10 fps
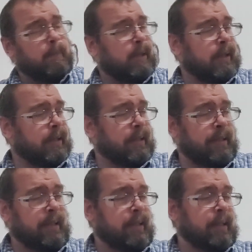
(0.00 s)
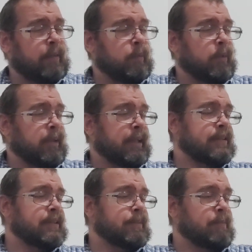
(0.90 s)
But that gun will
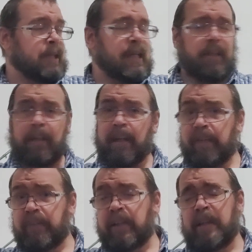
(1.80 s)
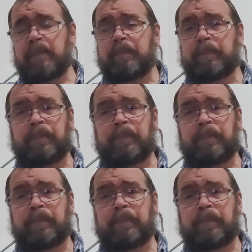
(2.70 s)
last me a lifetime.